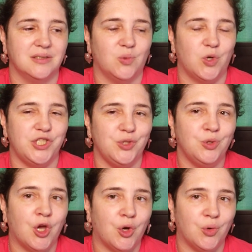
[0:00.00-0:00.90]
what you
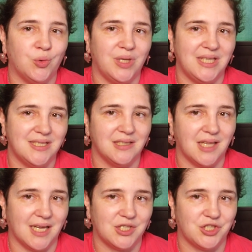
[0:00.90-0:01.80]
know
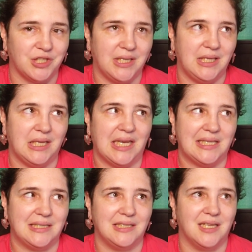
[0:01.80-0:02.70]
intellectually,
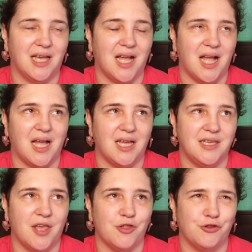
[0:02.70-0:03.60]
and
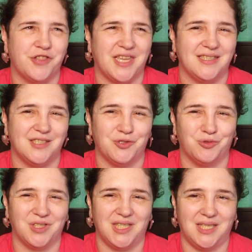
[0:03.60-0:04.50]
another thing to
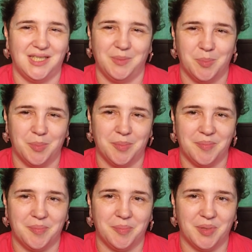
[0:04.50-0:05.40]
really
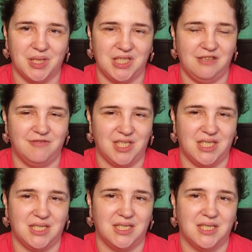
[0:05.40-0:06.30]
believe it,
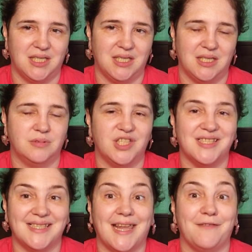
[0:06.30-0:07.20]
to
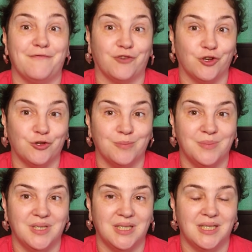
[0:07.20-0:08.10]
stay firm
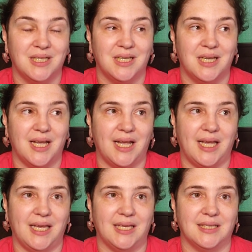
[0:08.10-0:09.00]

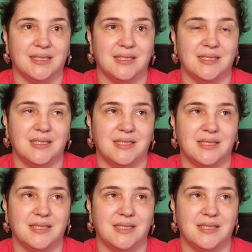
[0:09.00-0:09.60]
and